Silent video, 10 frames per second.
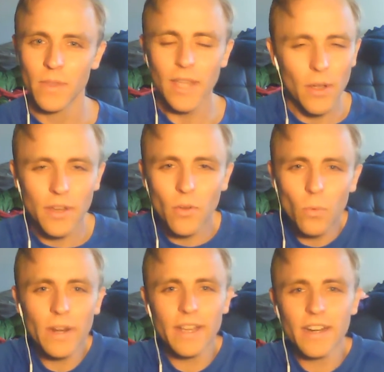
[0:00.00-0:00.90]
Yeah, you know
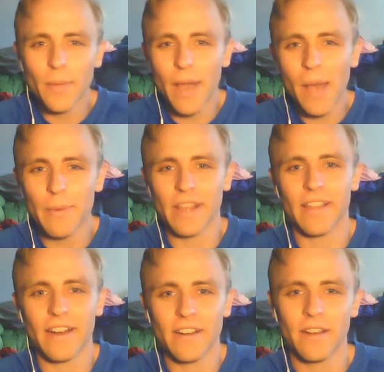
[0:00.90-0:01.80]
what ended up happening
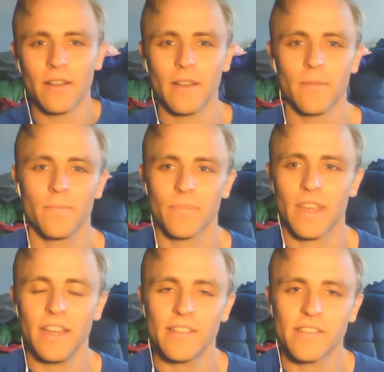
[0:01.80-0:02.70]
there
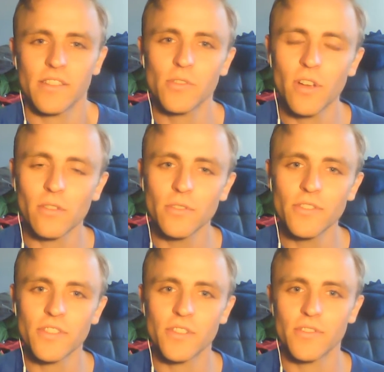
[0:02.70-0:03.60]
is Utah
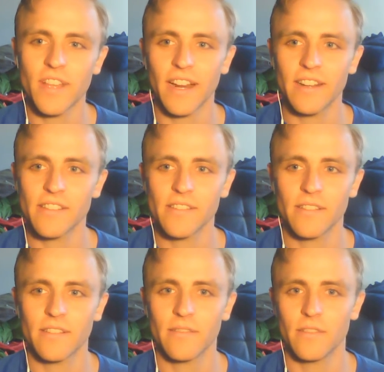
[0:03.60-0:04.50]
loses 2 seconds.
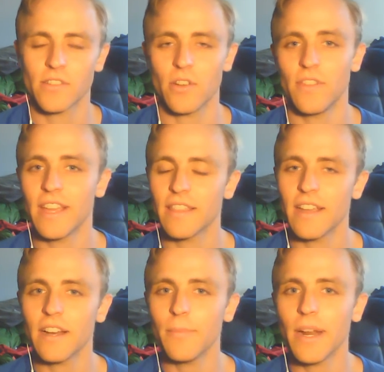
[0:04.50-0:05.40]
So
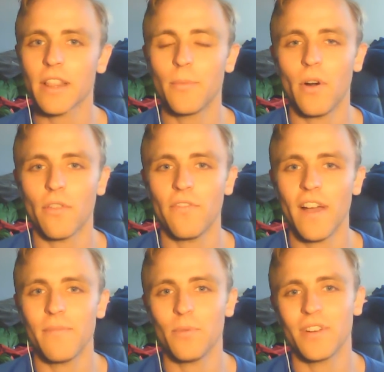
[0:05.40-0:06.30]
they're inbounding the ball,
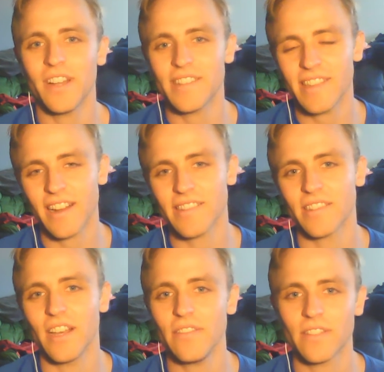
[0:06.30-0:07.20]
5.9 seconds
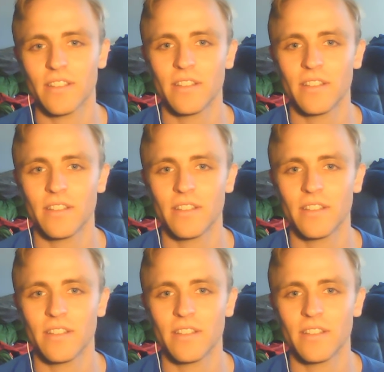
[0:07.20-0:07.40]
left.